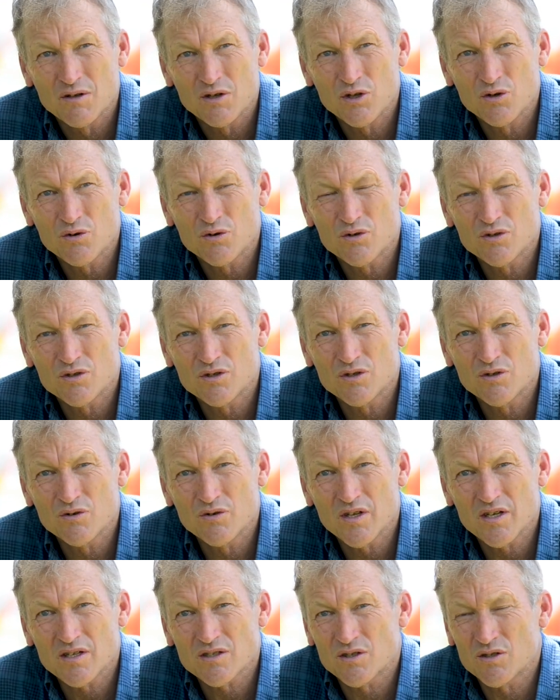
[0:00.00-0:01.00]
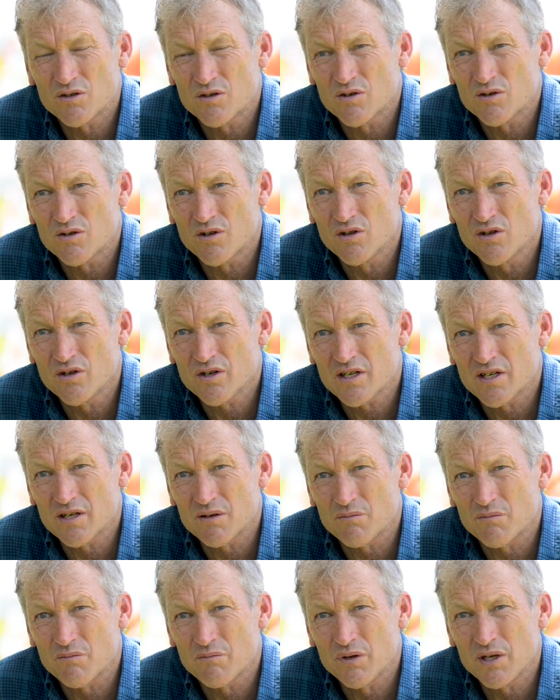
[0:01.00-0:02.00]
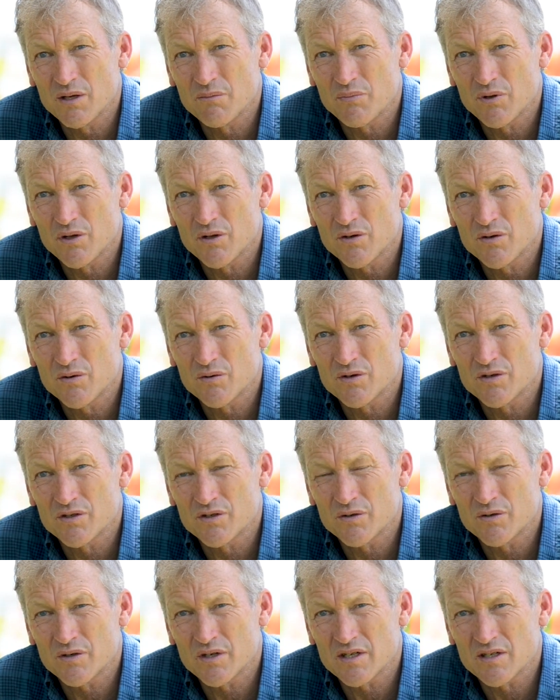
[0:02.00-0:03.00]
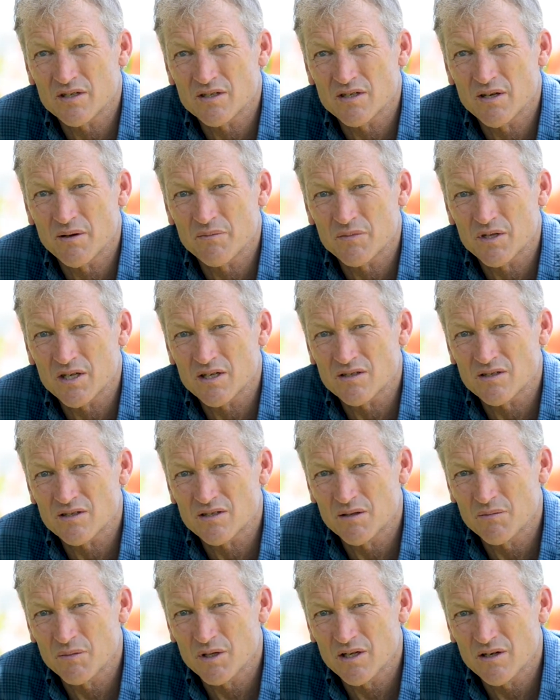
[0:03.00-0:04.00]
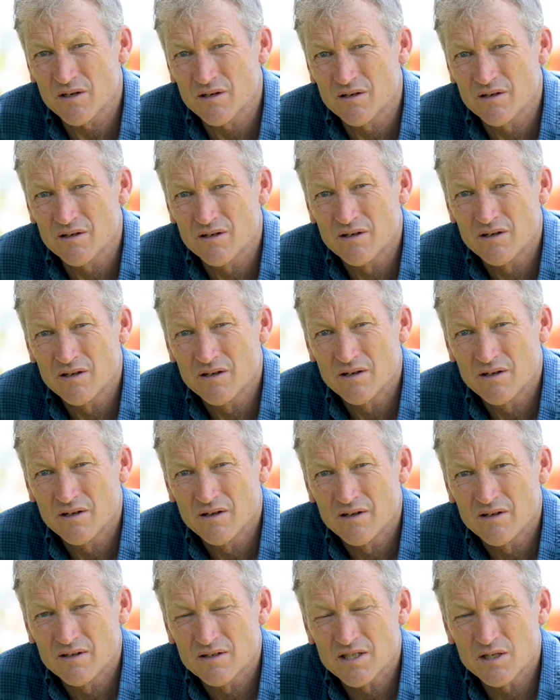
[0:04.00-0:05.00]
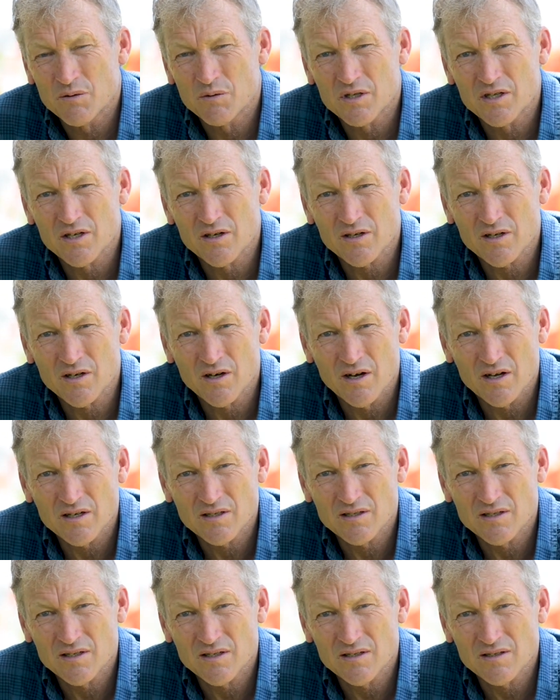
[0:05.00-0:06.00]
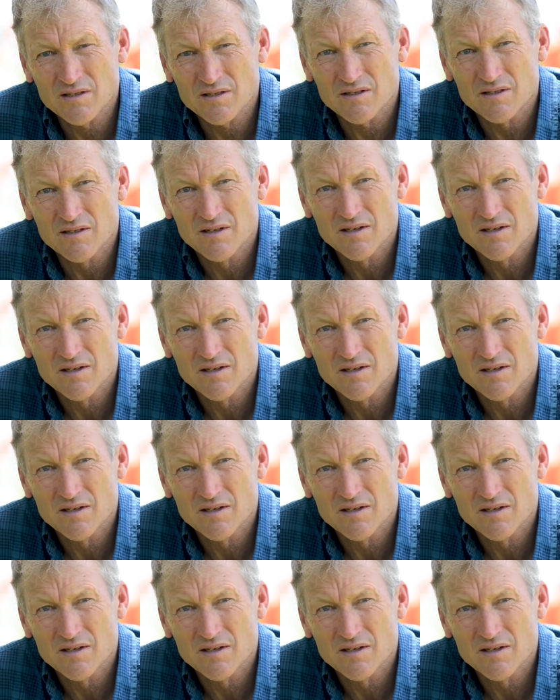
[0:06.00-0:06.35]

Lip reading: You could do this. You could look at people who are doing something similar, see what their cost is,